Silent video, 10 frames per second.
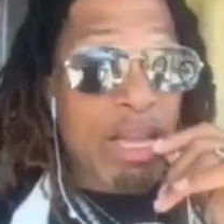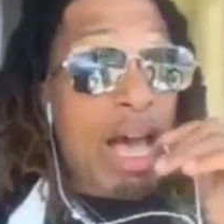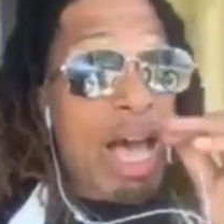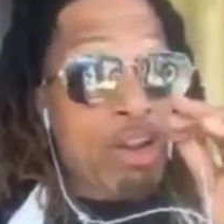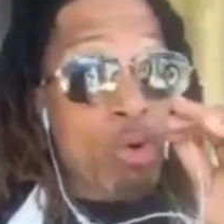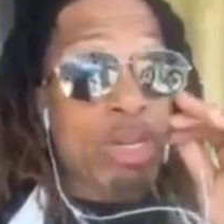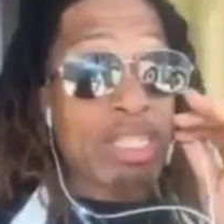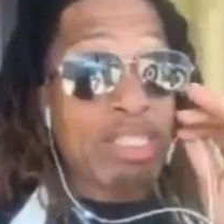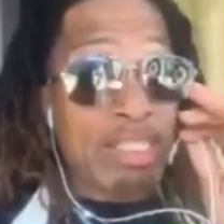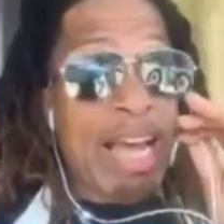I know
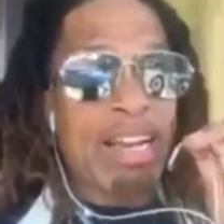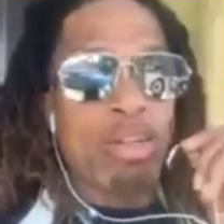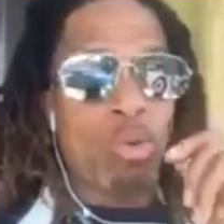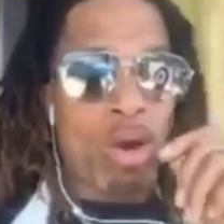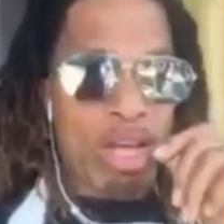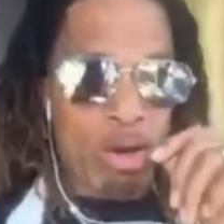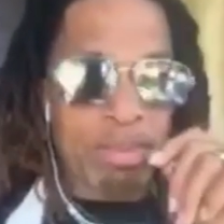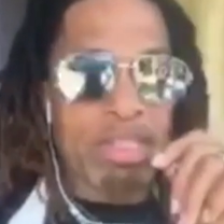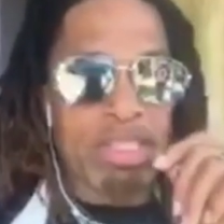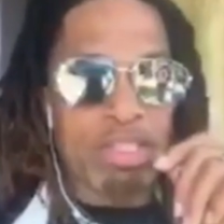exactly who I helped
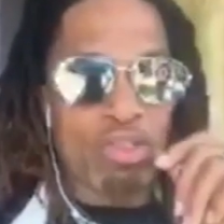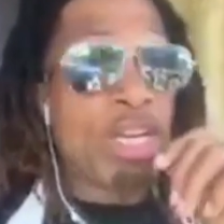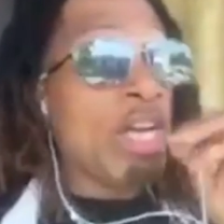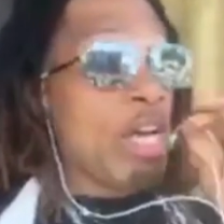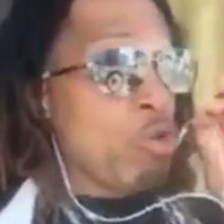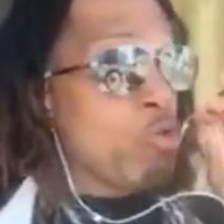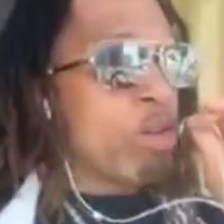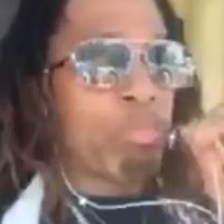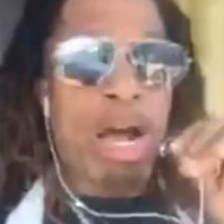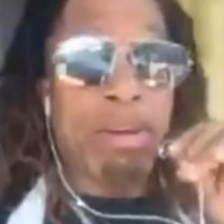in this industry. And you
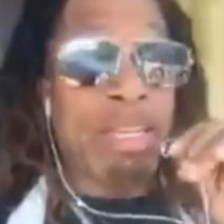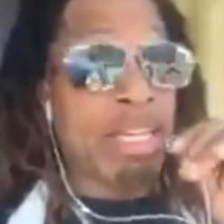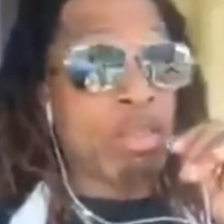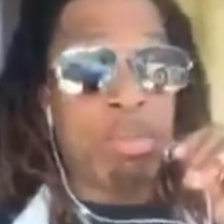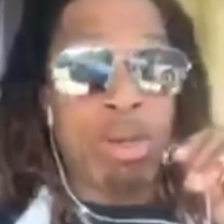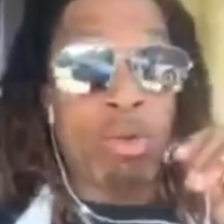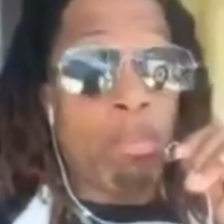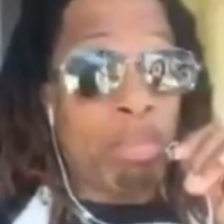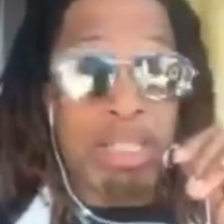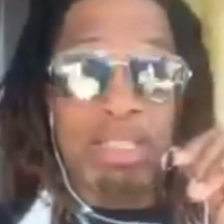can probably catch me on a
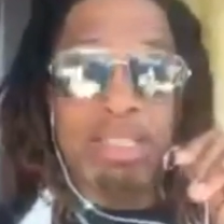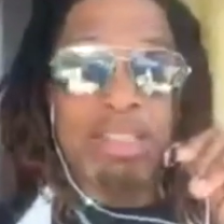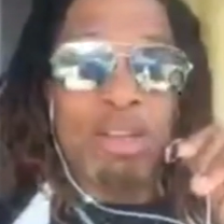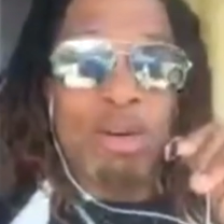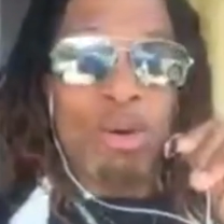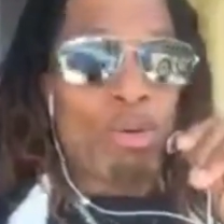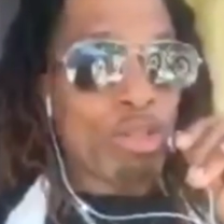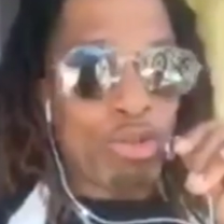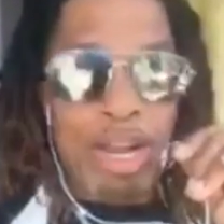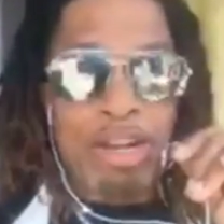bus or a
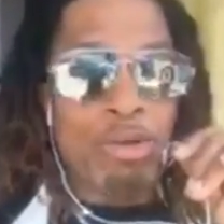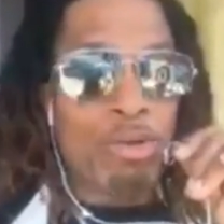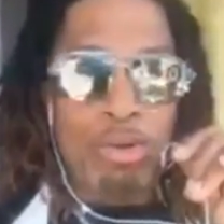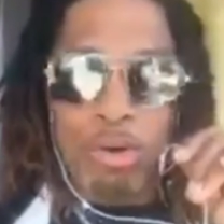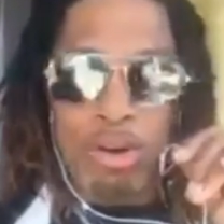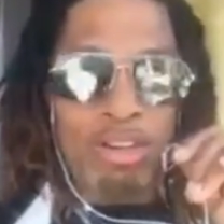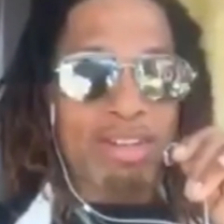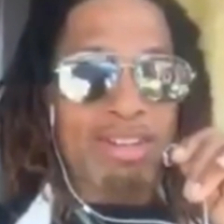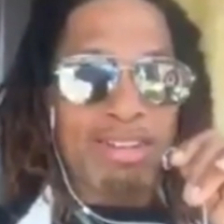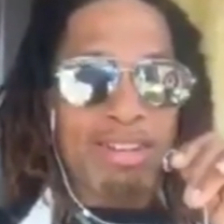train in New York,
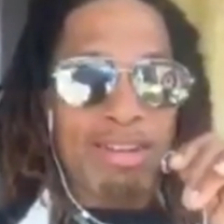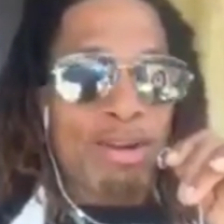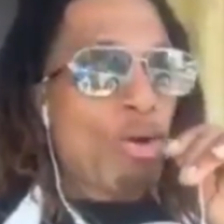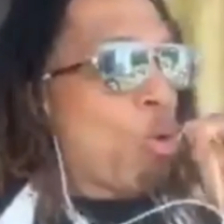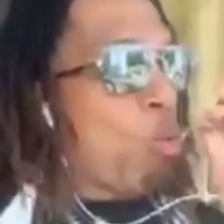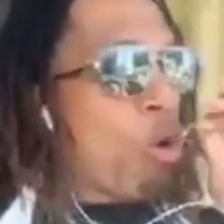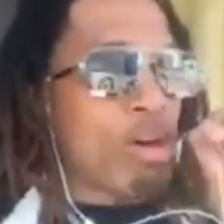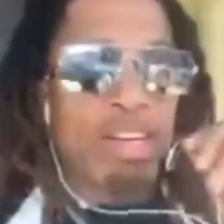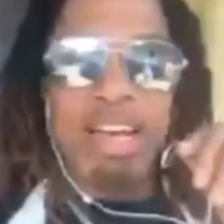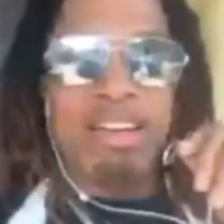or
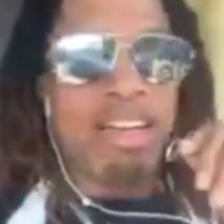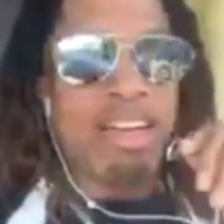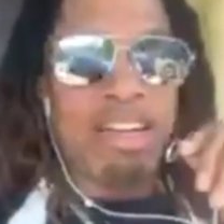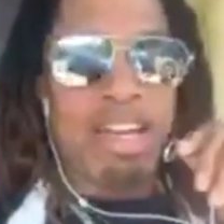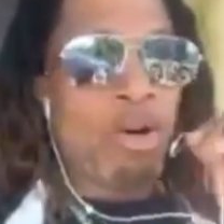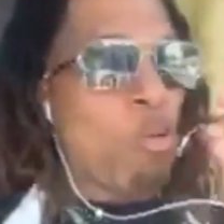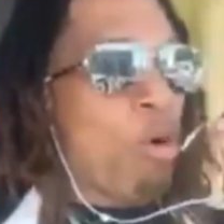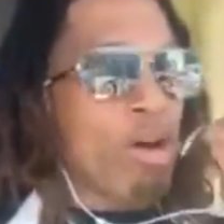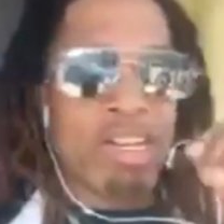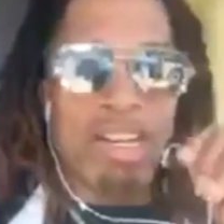walking down in LA, or
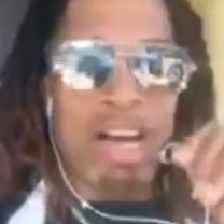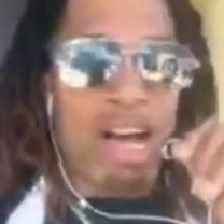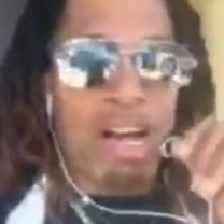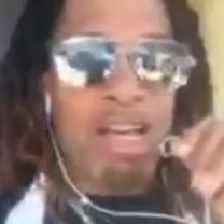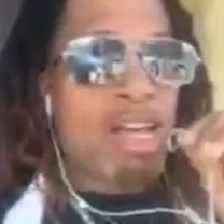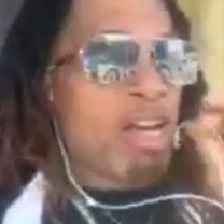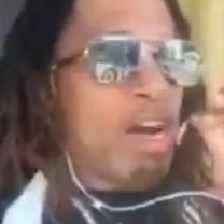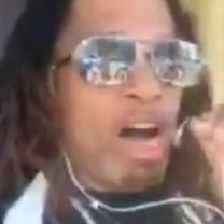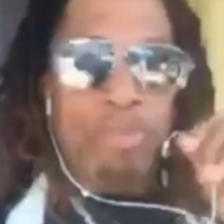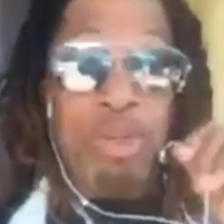walking in
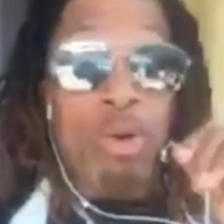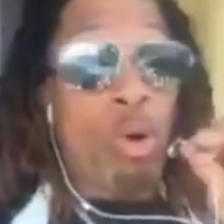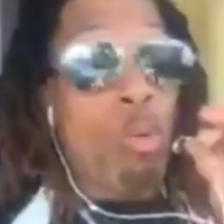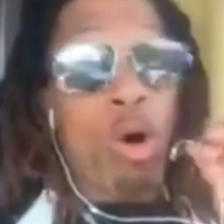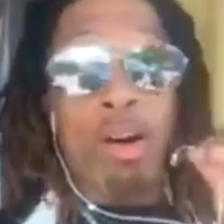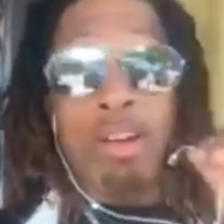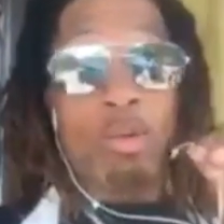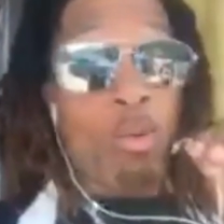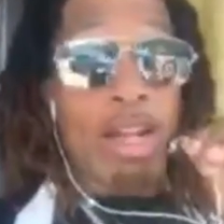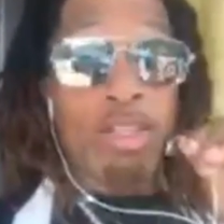Compton, or walking
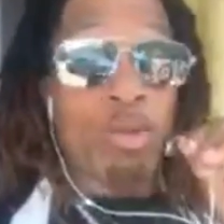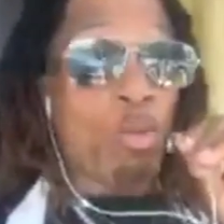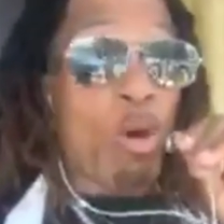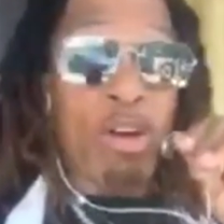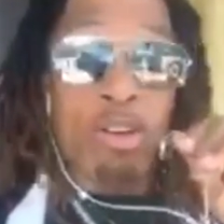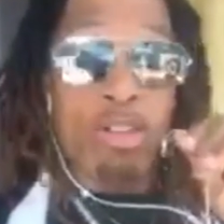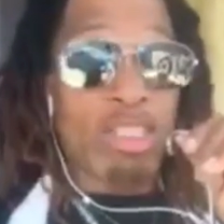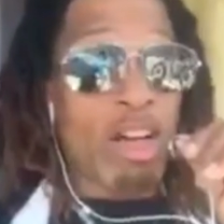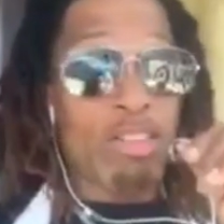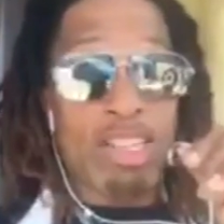in Watts, or walking on the
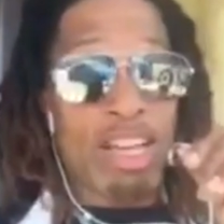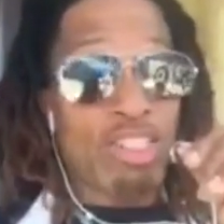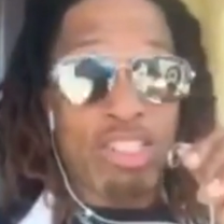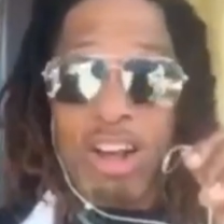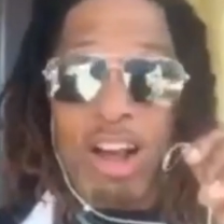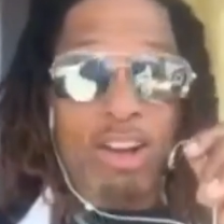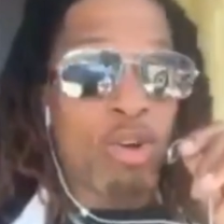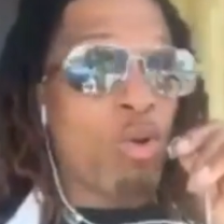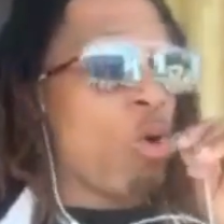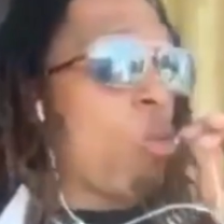south side of Chicago,
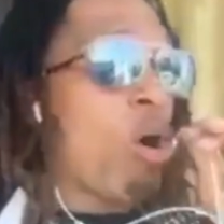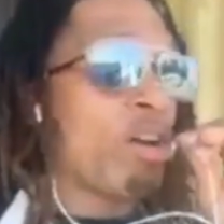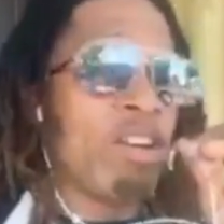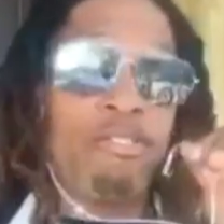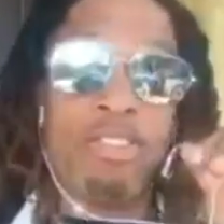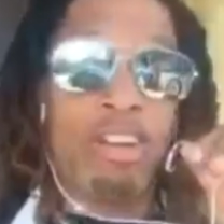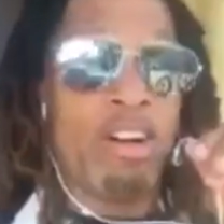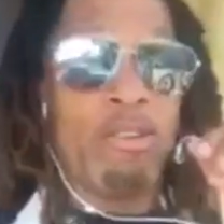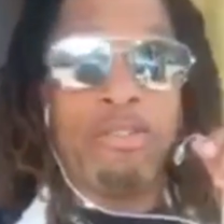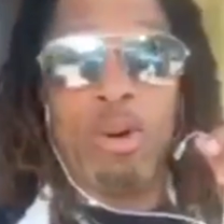or walking in
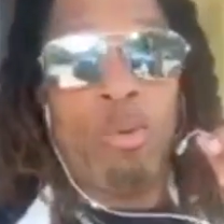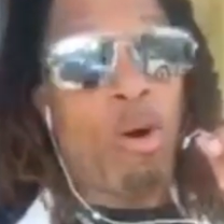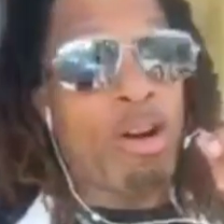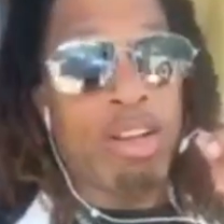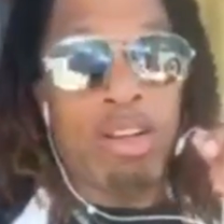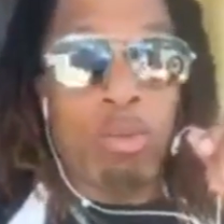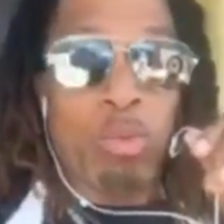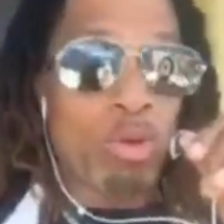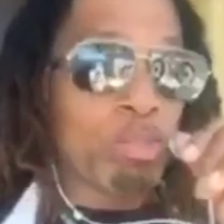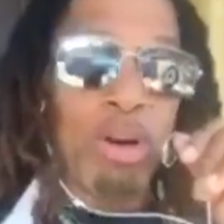Philadelphia, or walking in the
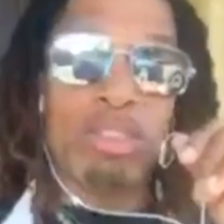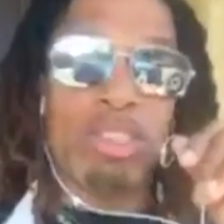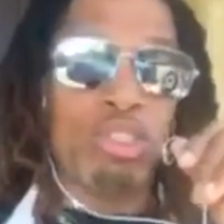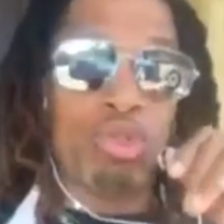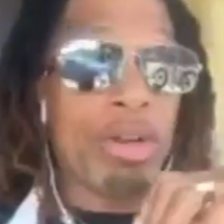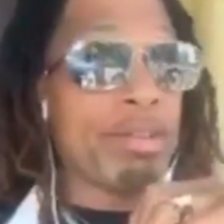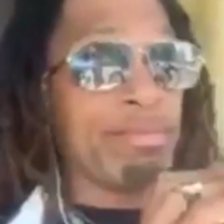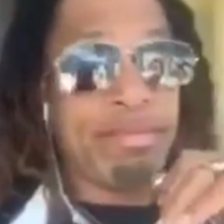worst parts of Detroit.